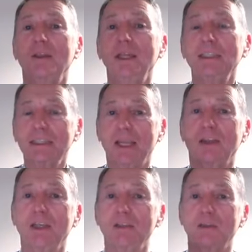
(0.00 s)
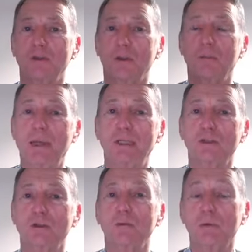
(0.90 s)
They take things that make you
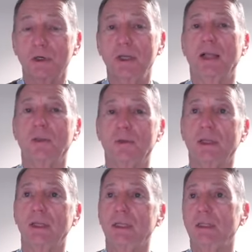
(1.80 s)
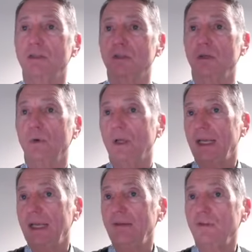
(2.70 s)
super unhealthy. So
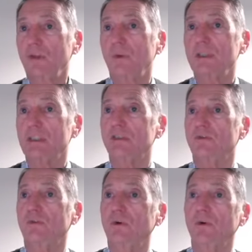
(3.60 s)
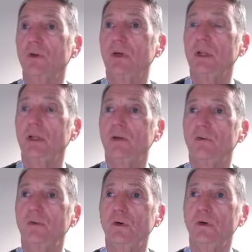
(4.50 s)
even though this is
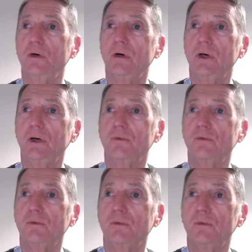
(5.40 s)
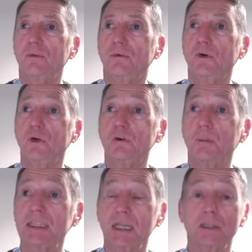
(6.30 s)

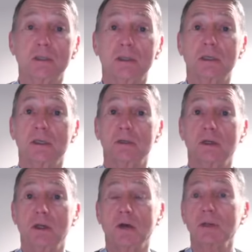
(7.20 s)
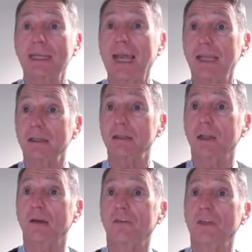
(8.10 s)
400% on kale
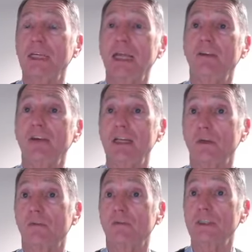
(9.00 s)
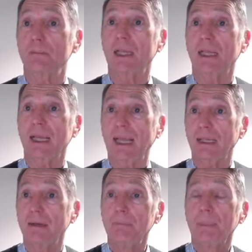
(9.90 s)
of the daily value of vitamin K,